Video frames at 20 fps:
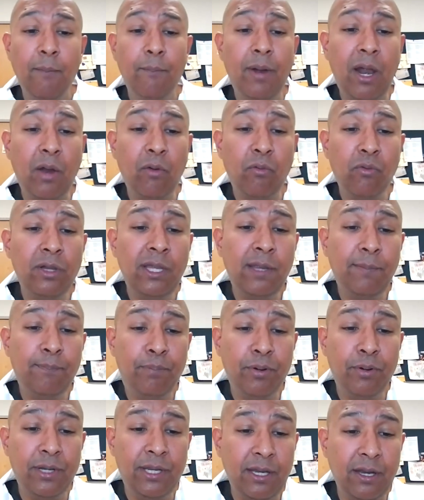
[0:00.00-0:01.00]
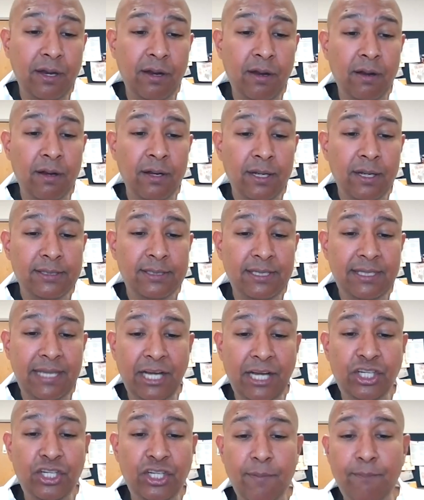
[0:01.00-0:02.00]
But I really put here
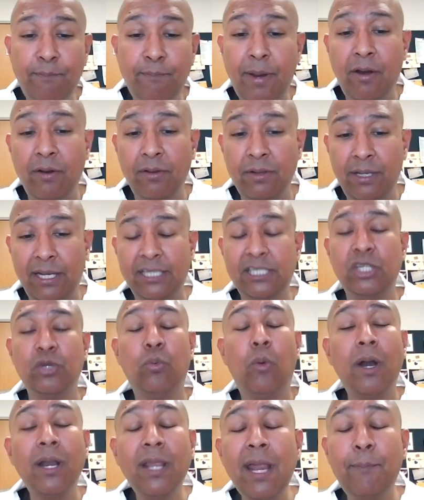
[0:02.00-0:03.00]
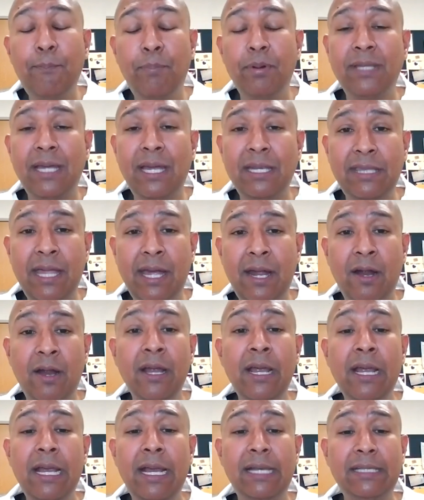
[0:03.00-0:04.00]
sedation and paralytics. And why did I put that
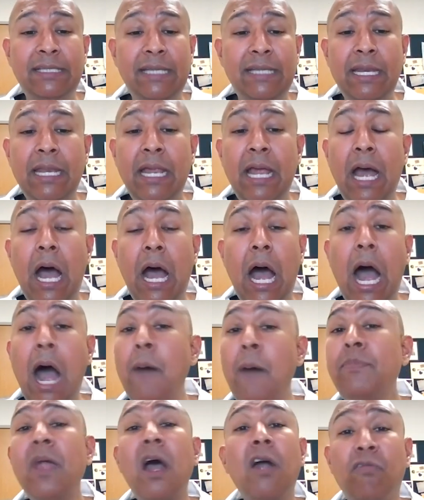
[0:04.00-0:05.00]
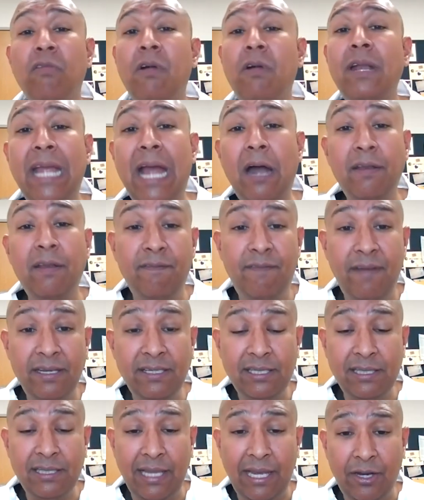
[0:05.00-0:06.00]
there? Is that I'm not running out of
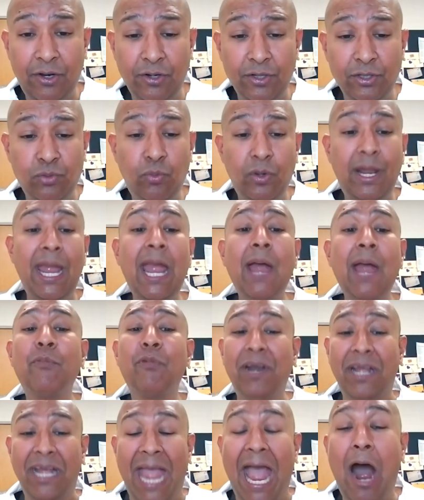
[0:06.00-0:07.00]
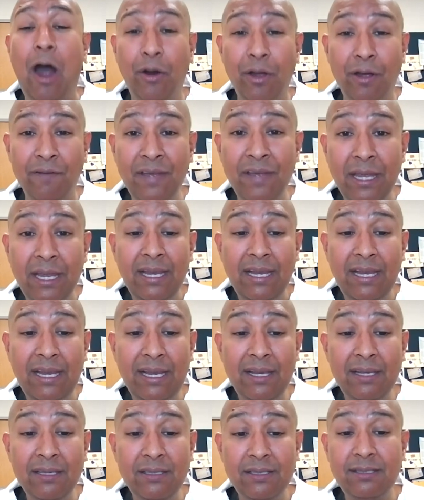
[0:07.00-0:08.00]
ventilators. What I am running out of
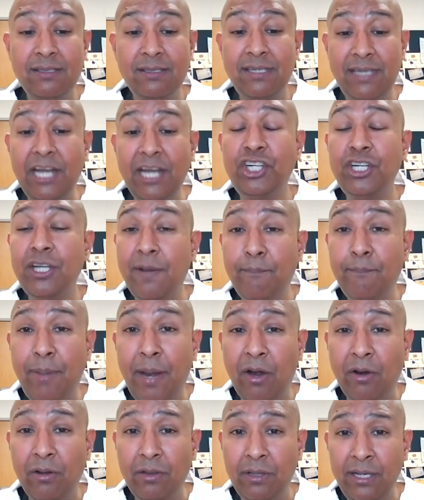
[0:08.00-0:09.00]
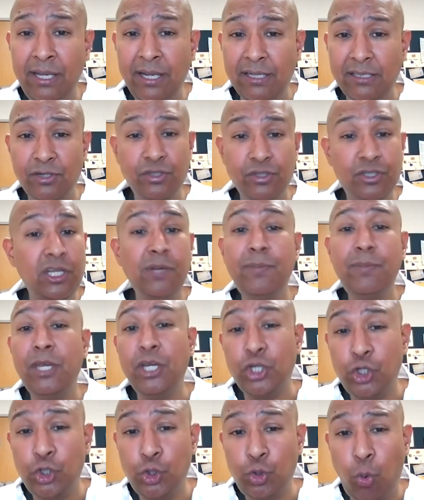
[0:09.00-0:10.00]
is sedation and paralytics. There's going to be
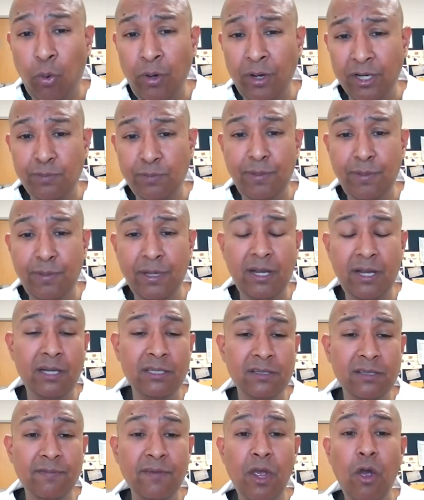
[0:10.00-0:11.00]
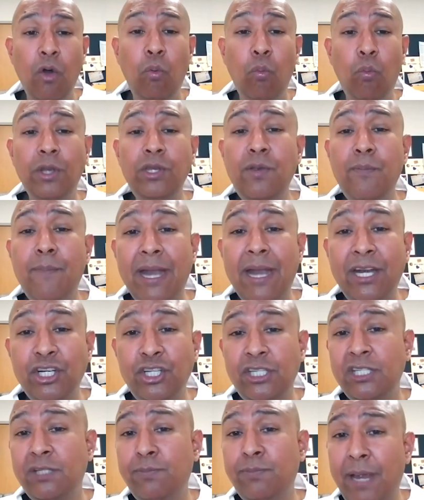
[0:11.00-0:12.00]
a shortage because when you
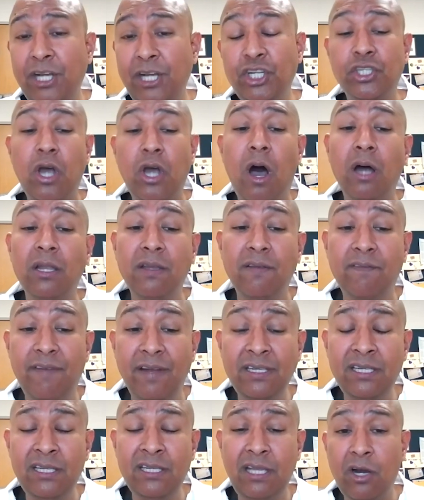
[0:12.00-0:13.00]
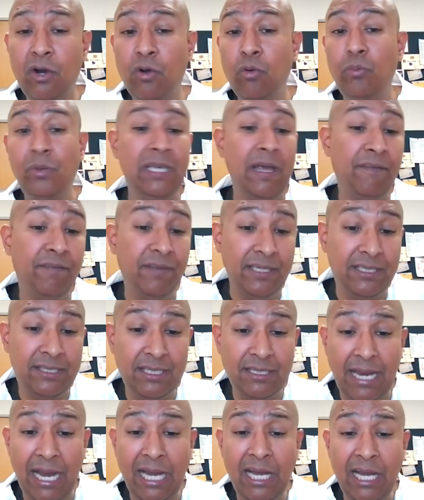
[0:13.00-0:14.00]
manage these patients on the ventilator, we definitely
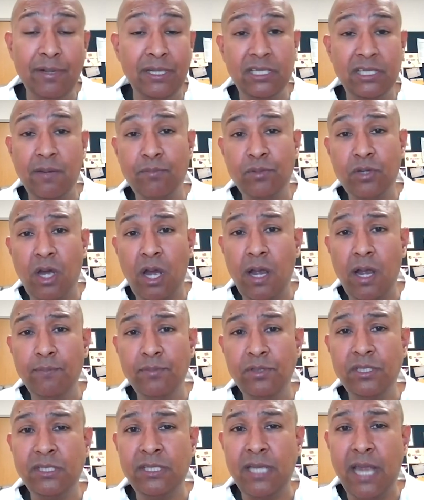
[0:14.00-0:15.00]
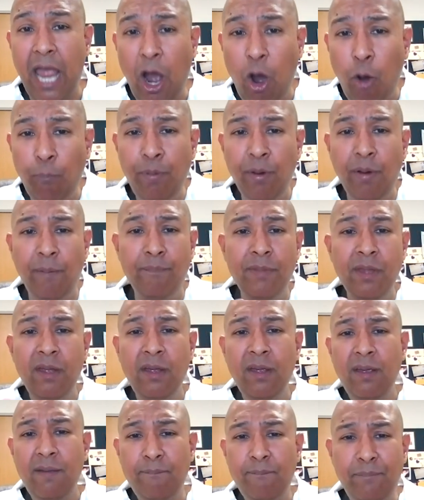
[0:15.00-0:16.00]
sedate them. And sometimes to help them
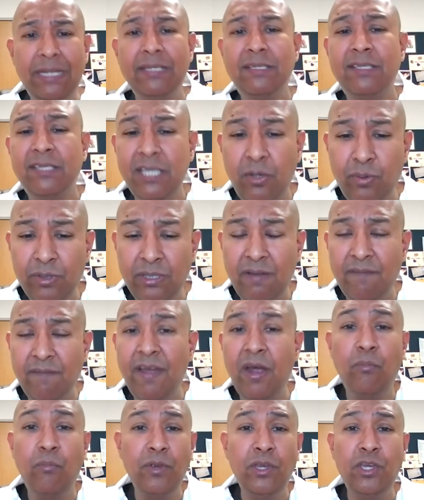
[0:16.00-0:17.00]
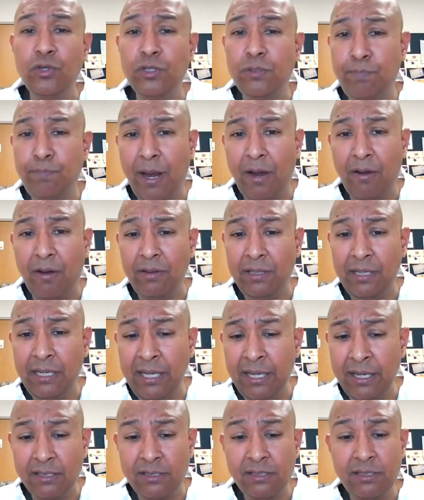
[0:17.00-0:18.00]
be in sync with the vent, we use
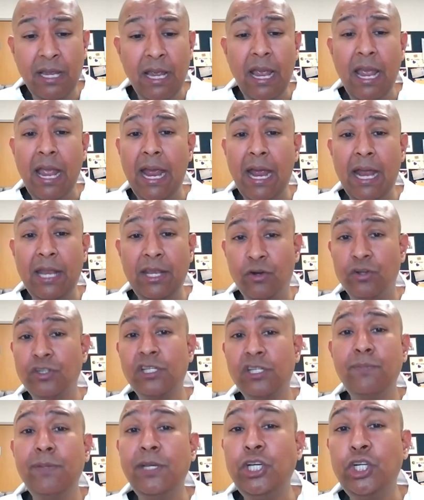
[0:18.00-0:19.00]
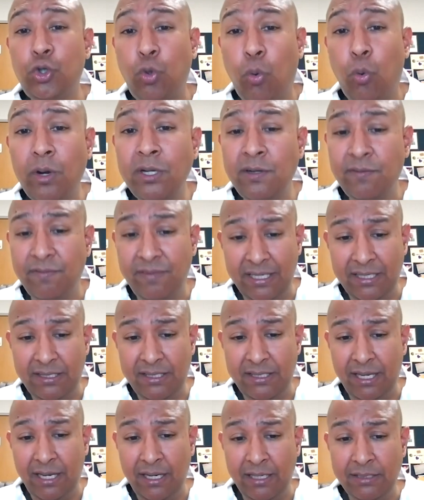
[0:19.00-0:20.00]
paralytics. And there's going to be shortage of these
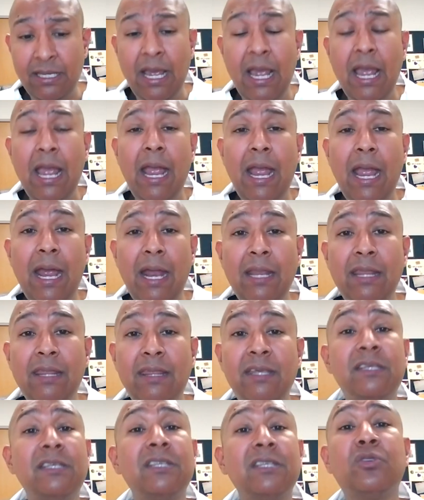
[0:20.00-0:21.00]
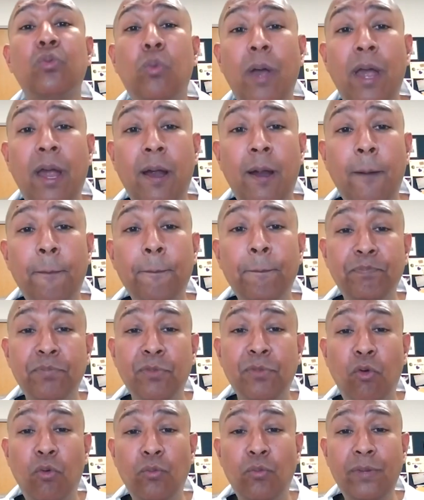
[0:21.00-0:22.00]
things. And this is where,
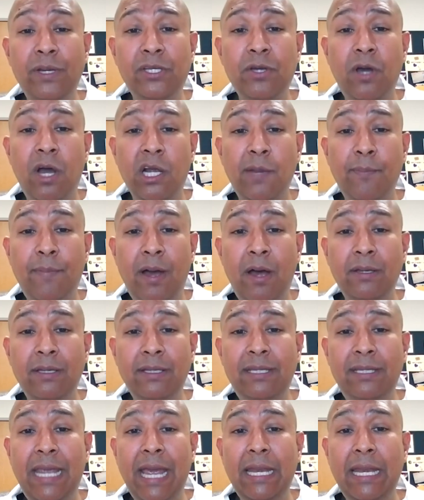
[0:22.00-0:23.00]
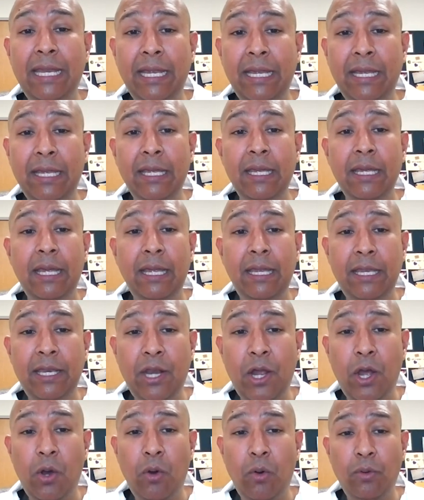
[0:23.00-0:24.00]
when we talk about getting,
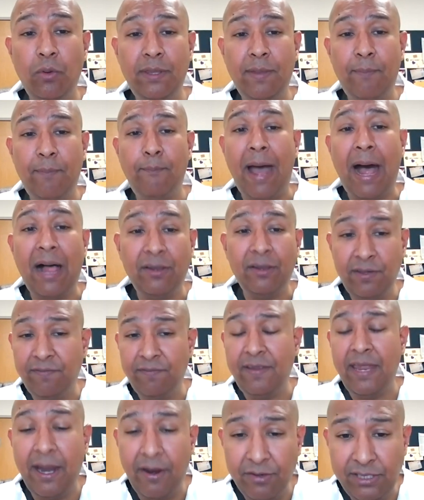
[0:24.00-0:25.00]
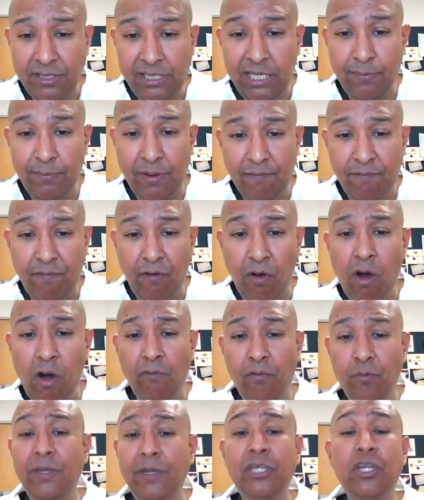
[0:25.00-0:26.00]
the palliative care team
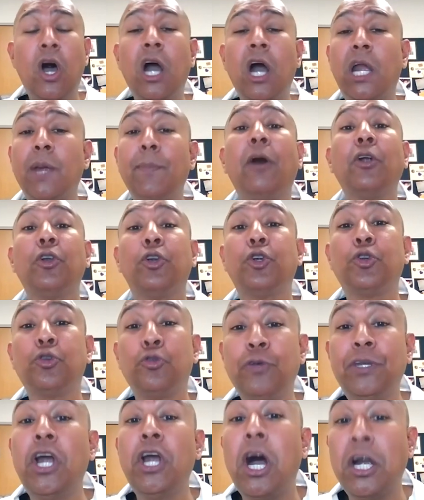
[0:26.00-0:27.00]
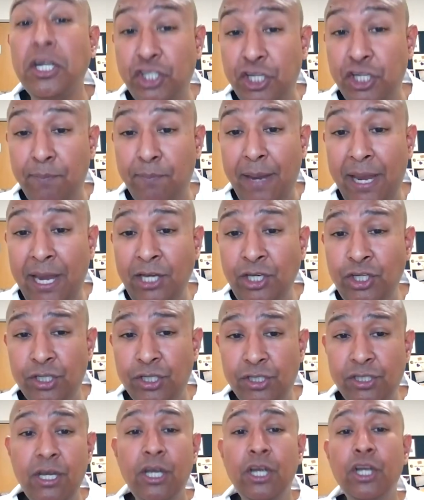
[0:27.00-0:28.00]
involved, when we talk about triaging
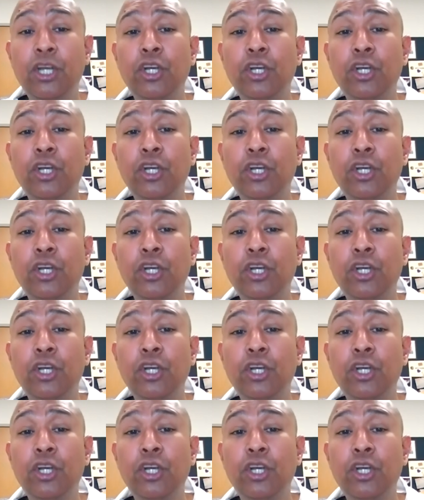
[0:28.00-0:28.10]
patients